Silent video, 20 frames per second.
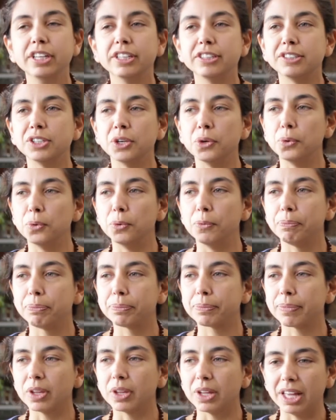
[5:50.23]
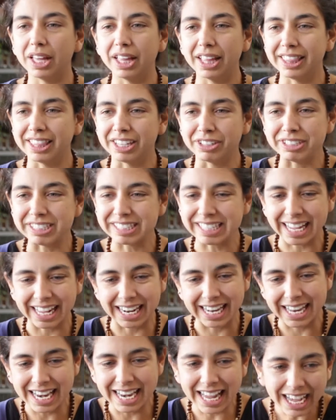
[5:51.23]
So there is
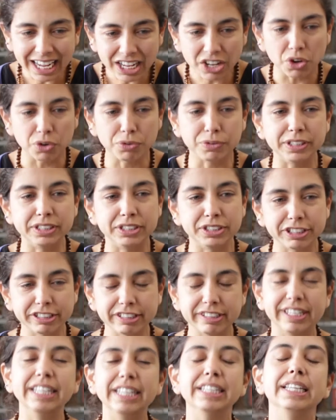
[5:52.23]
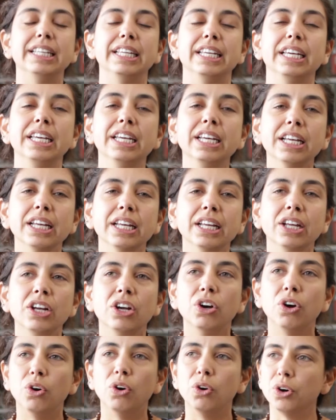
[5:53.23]
a lack of understanding,
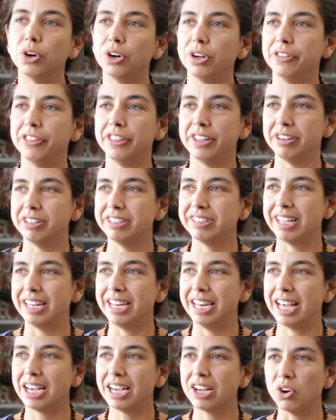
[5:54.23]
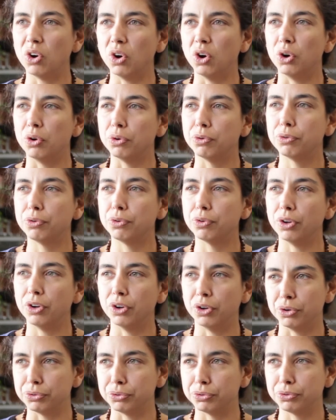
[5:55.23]
or there is a lack
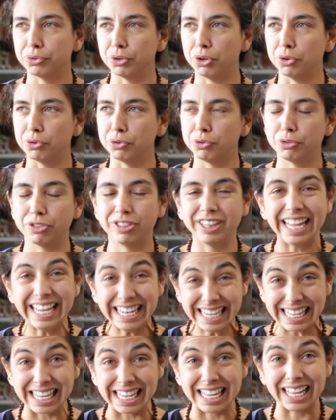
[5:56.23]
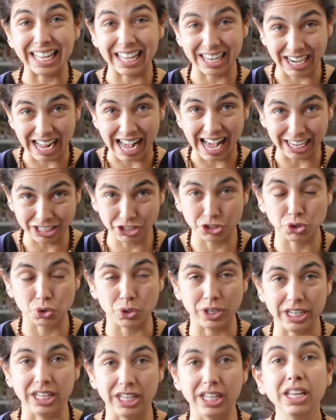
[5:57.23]
of telling
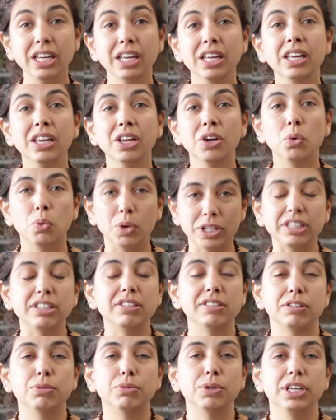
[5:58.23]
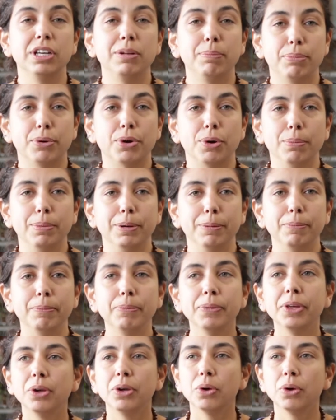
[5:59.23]
actually what is the real problem.